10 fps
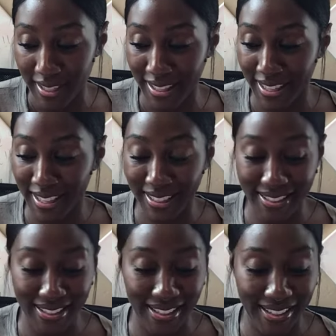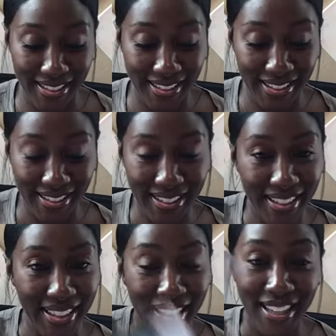Yeah, let's see.
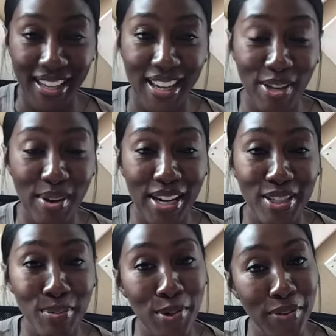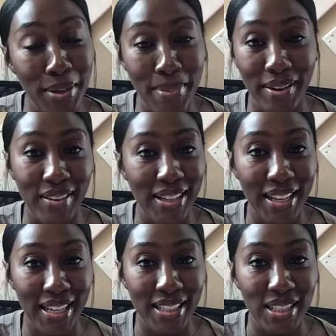You guys are moving to better
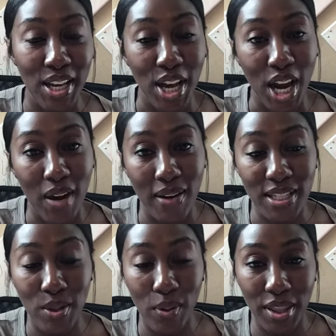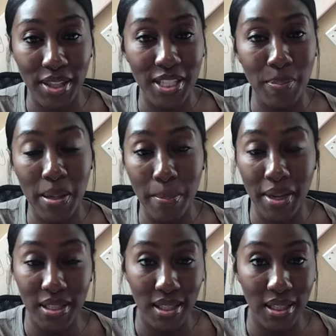days. All right, so whether this be
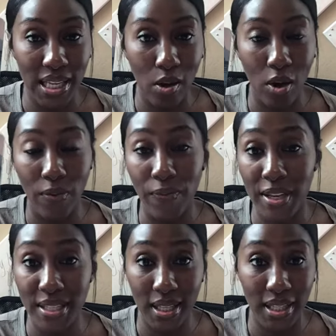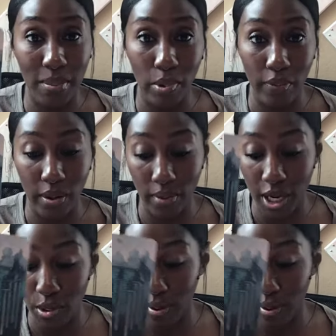mentally or physically moving, right? You